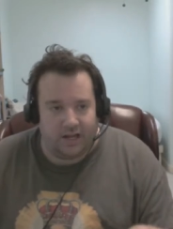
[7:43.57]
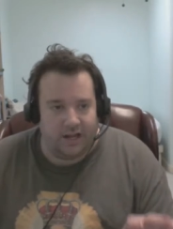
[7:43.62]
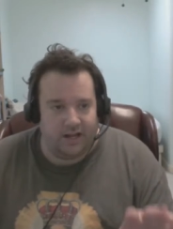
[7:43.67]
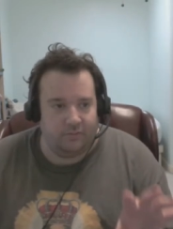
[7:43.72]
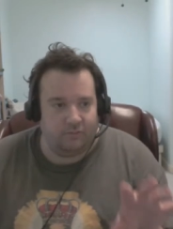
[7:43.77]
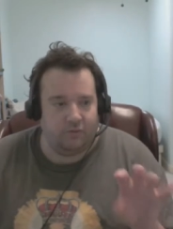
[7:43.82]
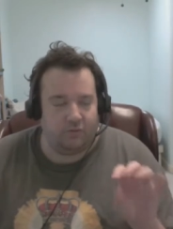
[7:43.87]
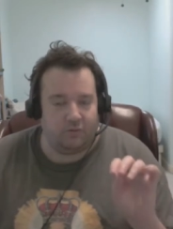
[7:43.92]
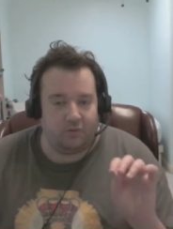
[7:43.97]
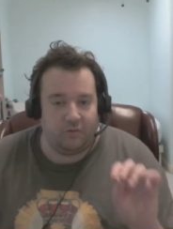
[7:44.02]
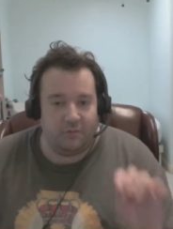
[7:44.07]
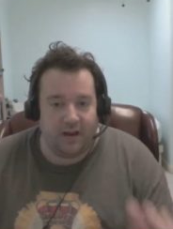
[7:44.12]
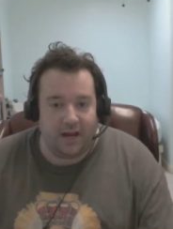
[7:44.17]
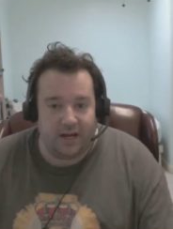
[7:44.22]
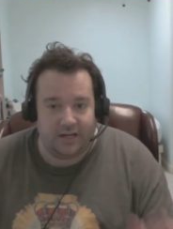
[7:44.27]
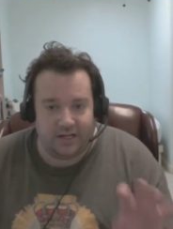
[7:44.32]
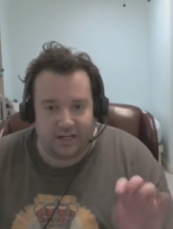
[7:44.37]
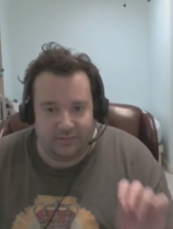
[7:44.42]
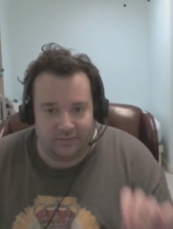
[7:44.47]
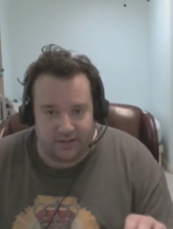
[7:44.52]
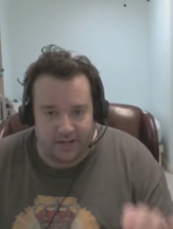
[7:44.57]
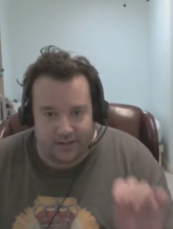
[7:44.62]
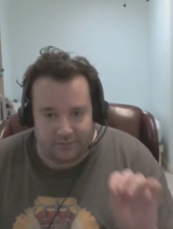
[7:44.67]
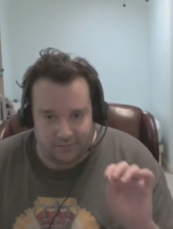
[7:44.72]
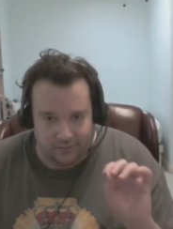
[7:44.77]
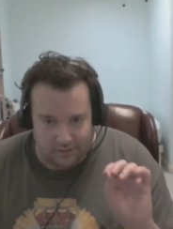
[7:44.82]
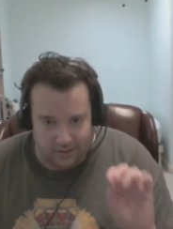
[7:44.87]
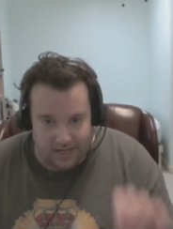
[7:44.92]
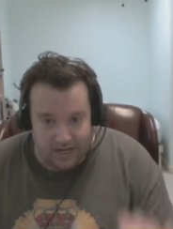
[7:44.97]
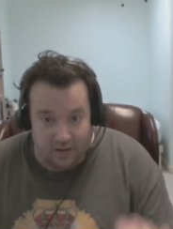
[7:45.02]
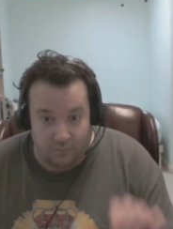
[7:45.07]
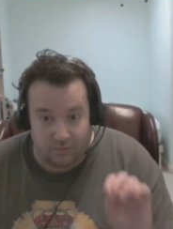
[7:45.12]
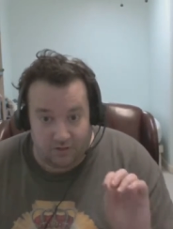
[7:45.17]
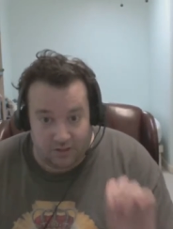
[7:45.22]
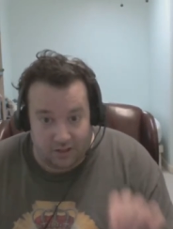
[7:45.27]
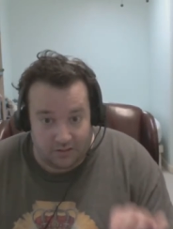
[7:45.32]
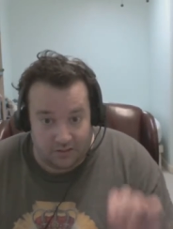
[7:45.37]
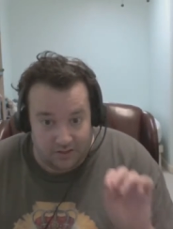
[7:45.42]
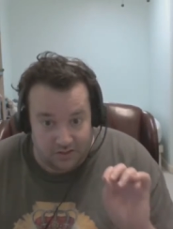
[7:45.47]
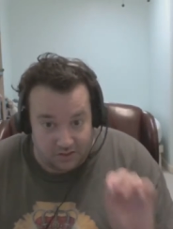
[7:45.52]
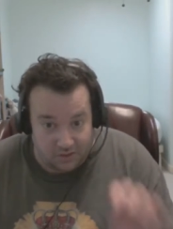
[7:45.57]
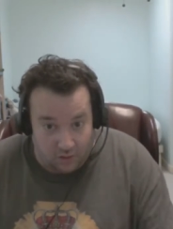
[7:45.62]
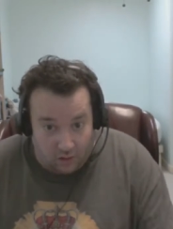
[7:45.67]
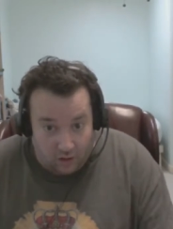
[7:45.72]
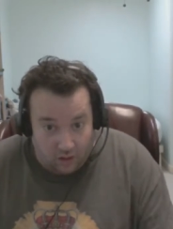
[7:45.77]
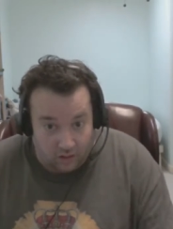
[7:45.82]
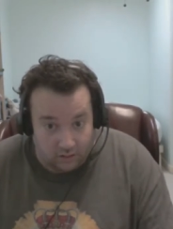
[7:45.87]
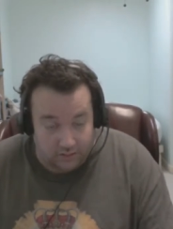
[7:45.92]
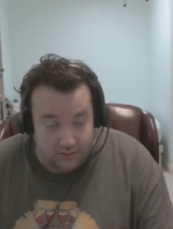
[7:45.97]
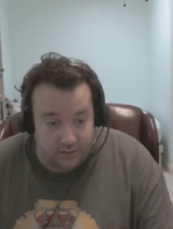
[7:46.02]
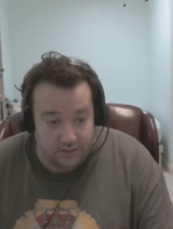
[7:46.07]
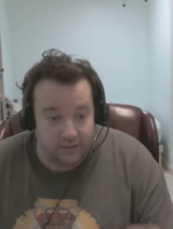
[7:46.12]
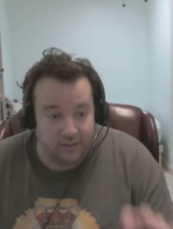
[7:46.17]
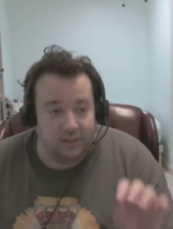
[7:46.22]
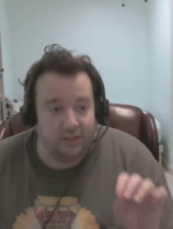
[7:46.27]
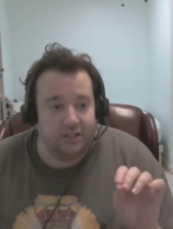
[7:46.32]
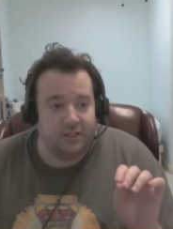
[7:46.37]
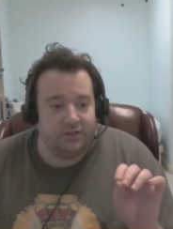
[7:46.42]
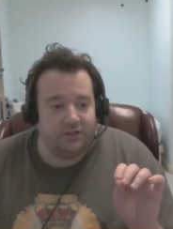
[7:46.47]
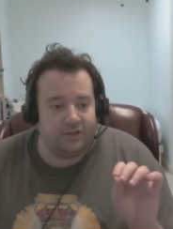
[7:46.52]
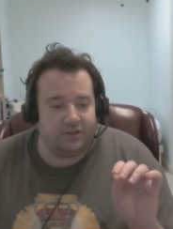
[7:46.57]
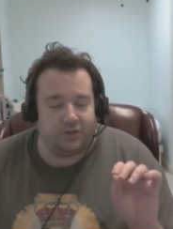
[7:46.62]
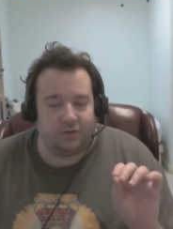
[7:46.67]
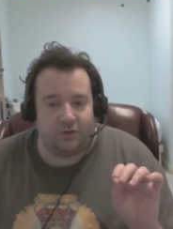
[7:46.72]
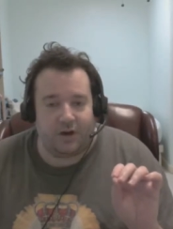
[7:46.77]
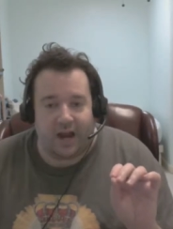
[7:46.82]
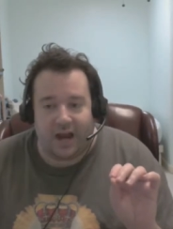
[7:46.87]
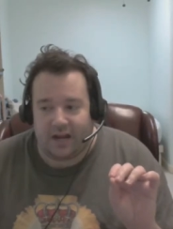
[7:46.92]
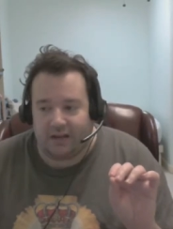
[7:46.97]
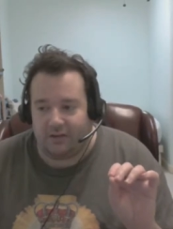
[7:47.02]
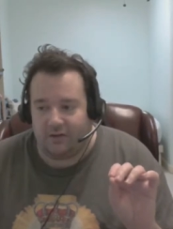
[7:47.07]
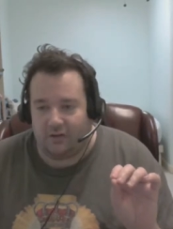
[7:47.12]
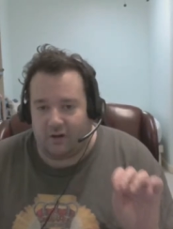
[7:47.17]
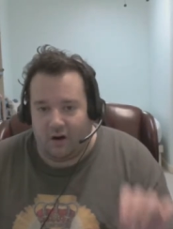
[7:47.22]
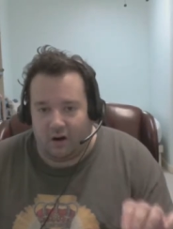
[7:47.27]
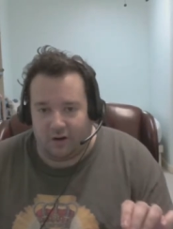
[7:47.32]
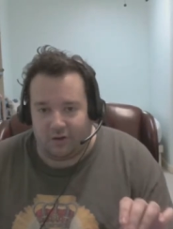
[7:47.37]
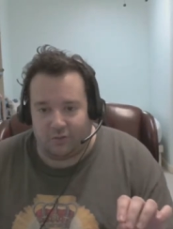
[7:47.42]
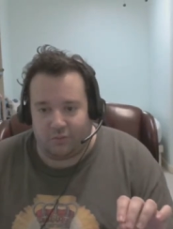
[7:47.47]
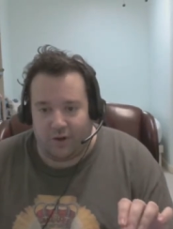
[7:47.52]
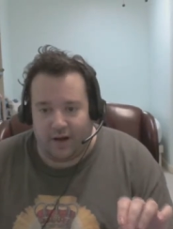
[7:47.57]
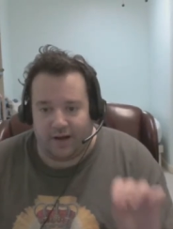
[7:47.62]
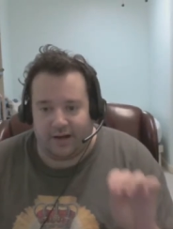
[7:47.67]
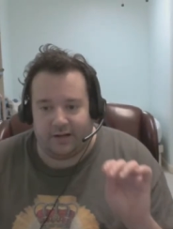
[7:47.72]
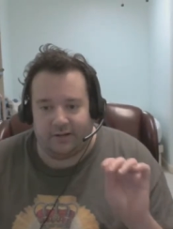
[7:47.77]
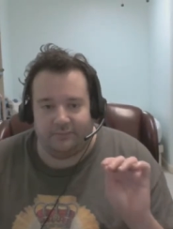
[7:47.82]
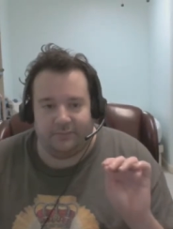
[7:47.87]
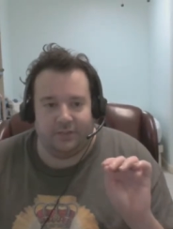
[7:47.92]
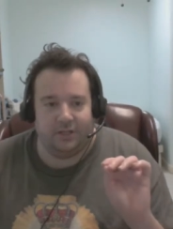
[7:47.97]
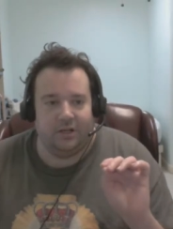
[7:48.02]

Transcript: and would remain even after the game was uninstalled to track your hardware,